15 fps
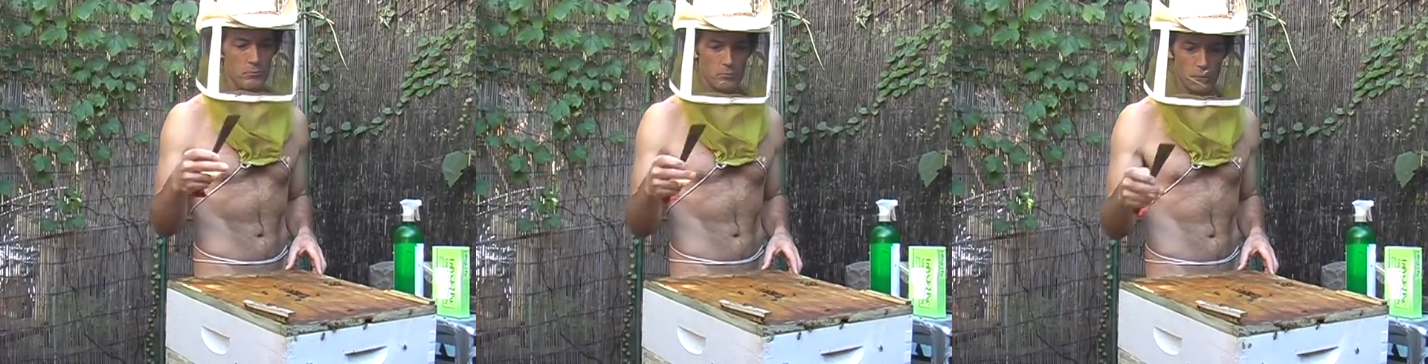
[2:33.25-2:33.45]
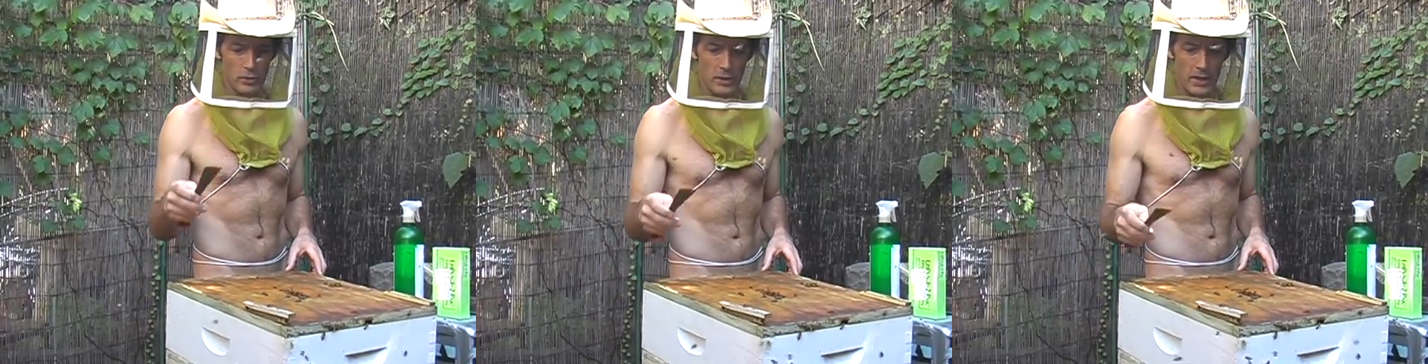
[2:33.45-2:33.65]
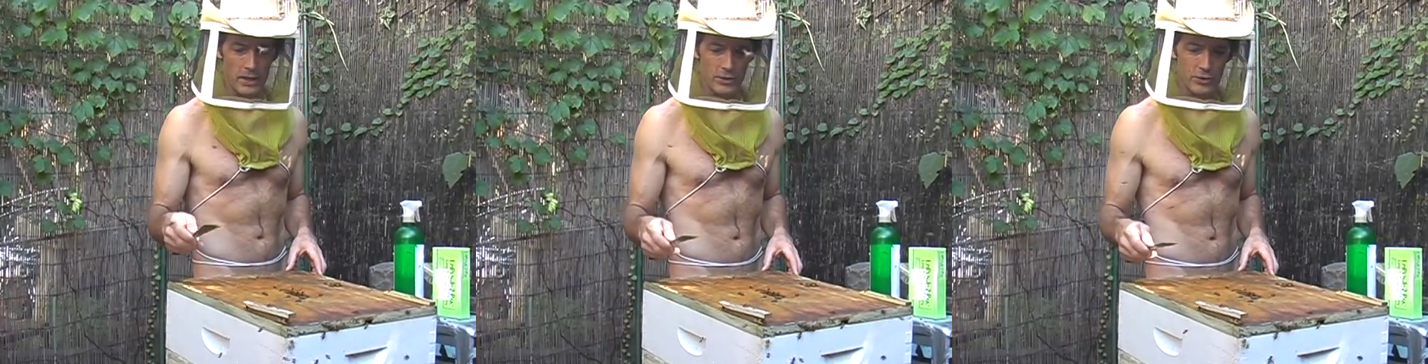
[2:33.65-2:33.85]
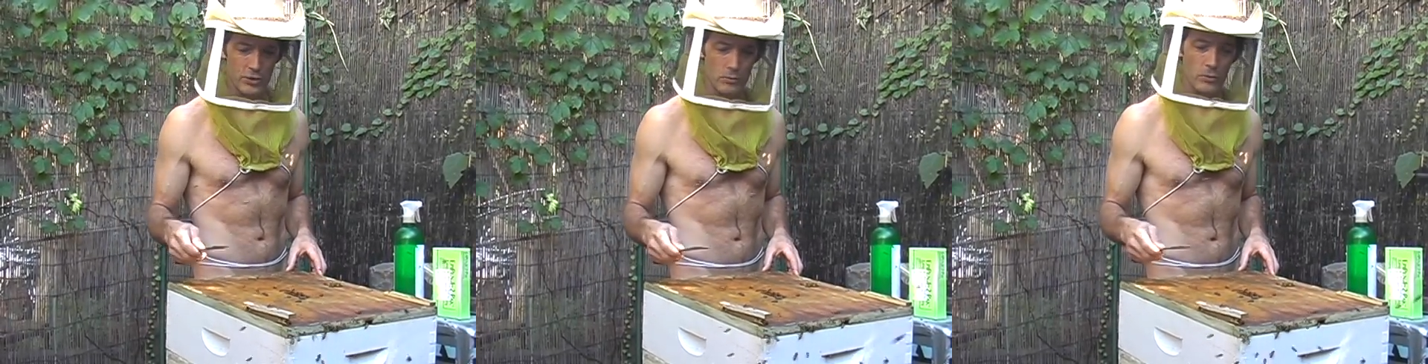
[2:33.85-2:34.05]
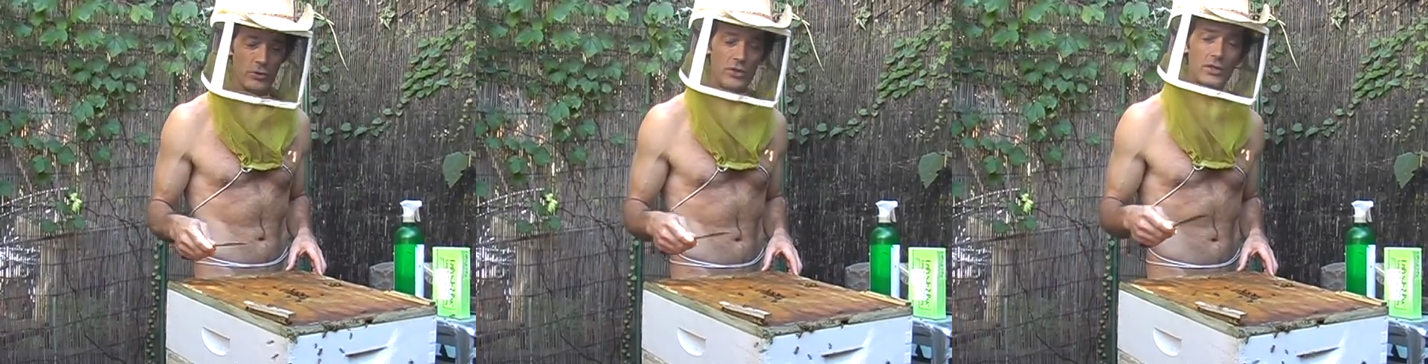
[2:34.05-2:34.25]

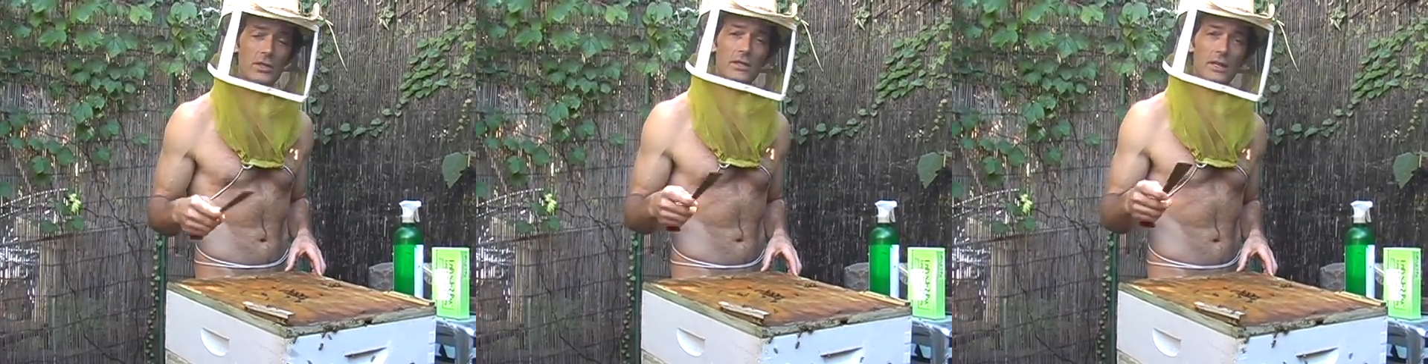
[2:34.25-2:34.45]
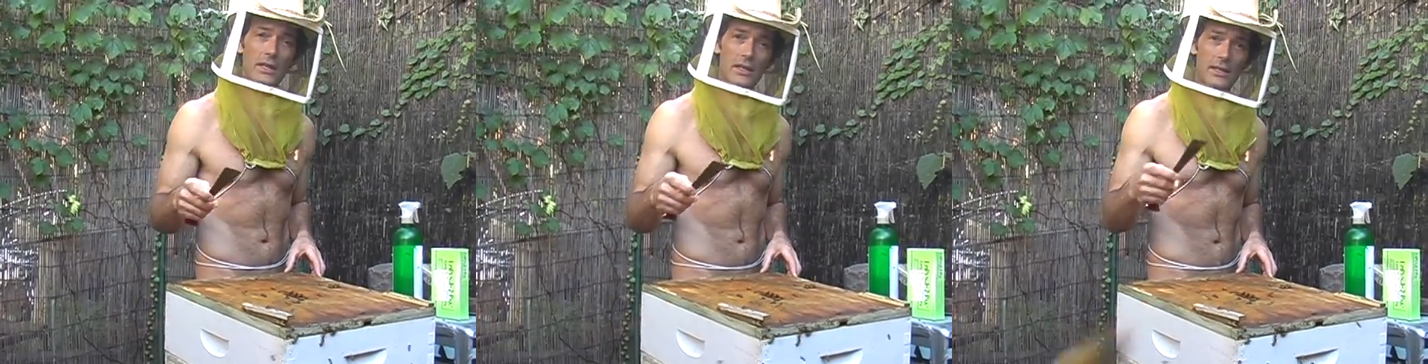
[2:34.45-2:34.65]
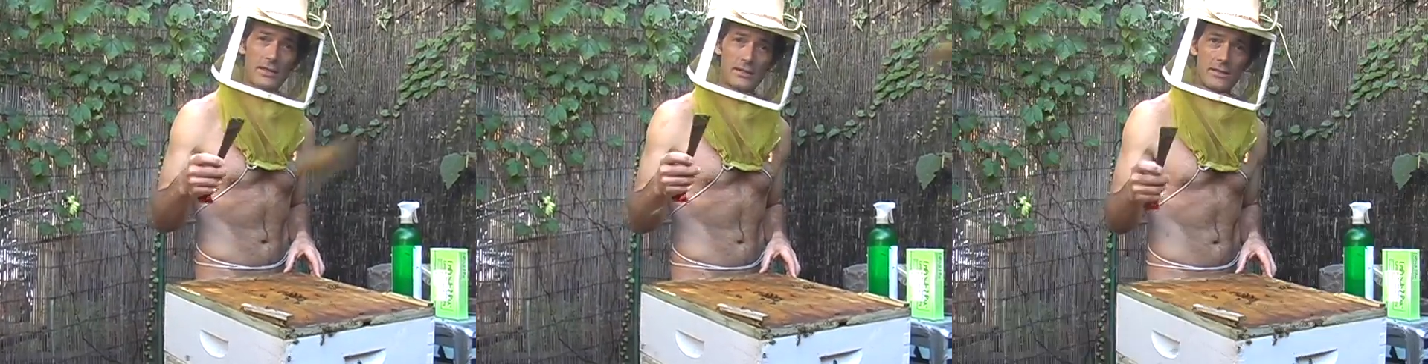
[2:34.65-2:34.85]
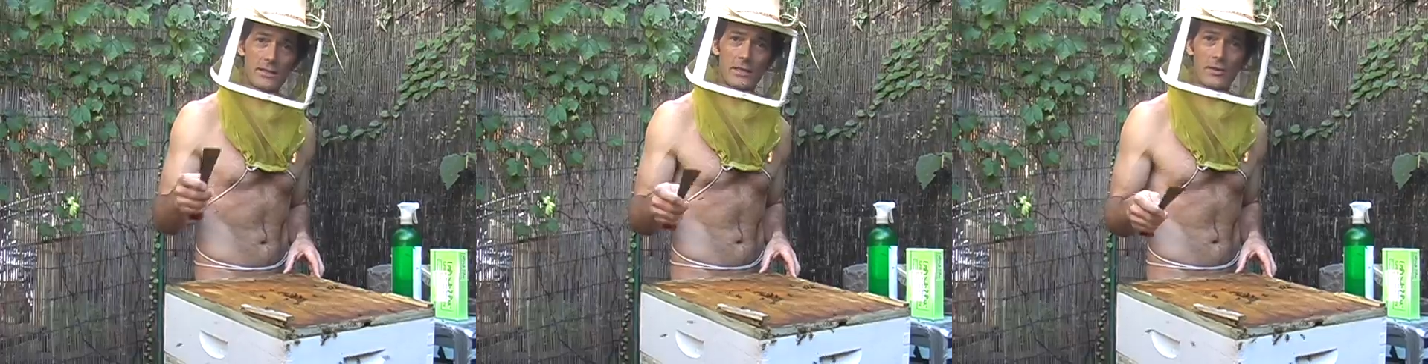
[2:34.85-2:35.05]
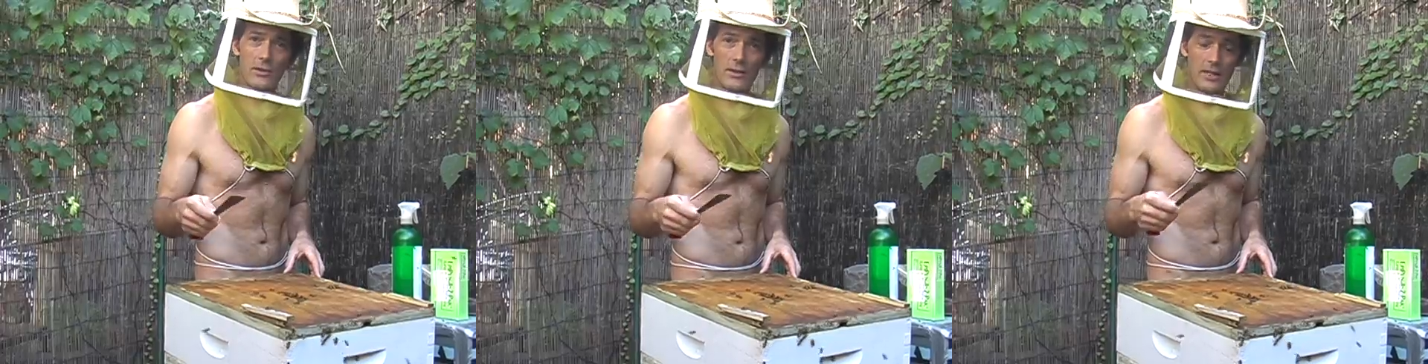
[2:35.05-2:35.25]
production, which it is
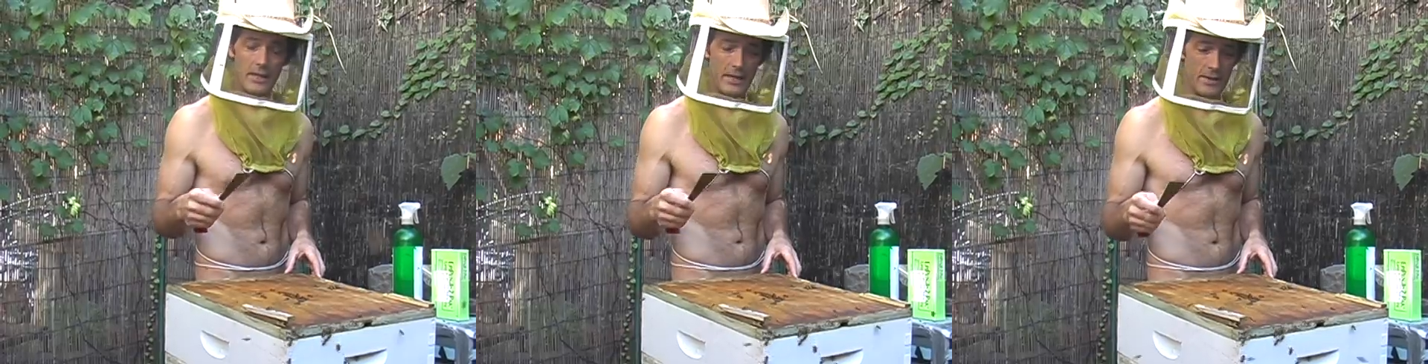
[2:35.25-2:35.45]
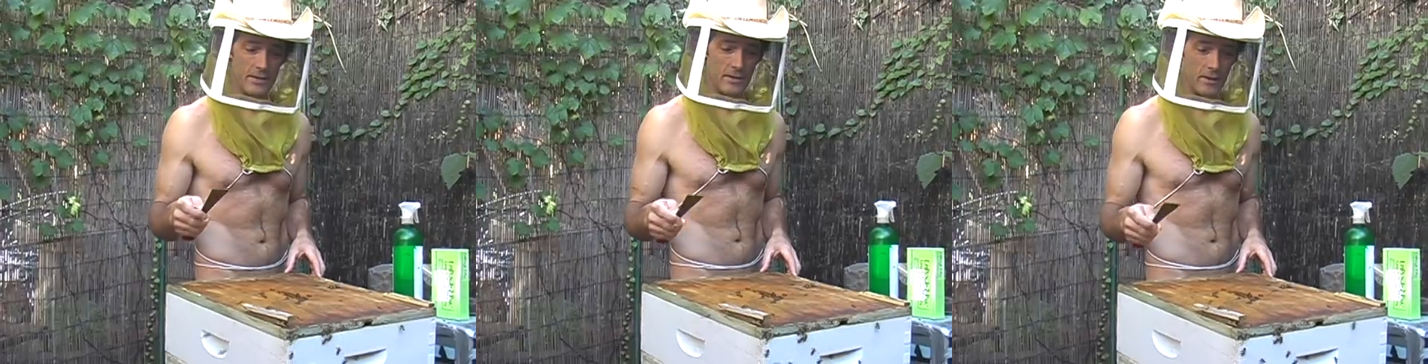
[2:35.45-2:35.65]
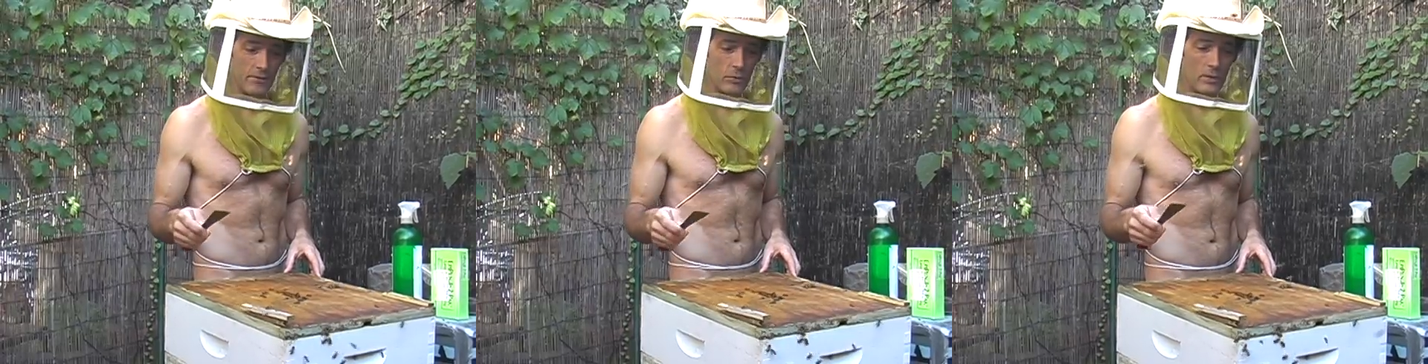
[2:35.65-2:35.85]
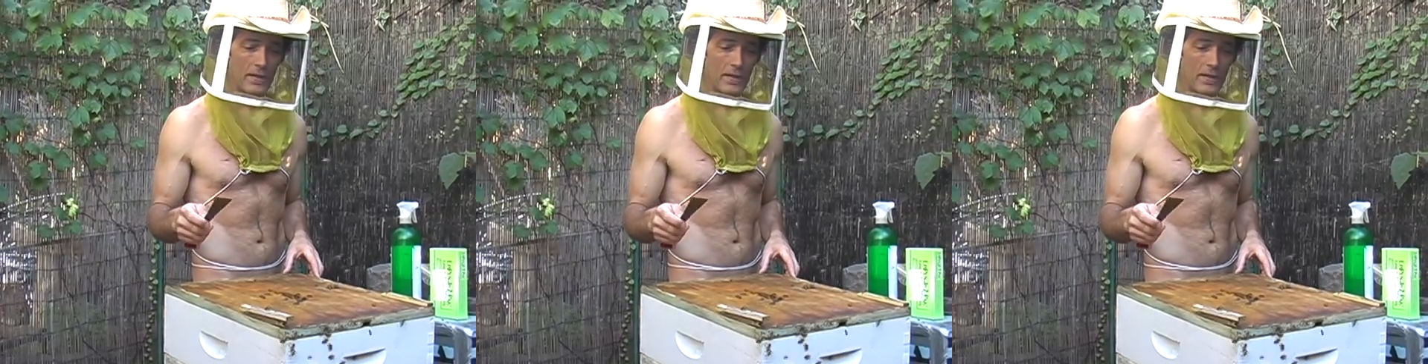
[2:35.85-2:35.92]
nearing the end of,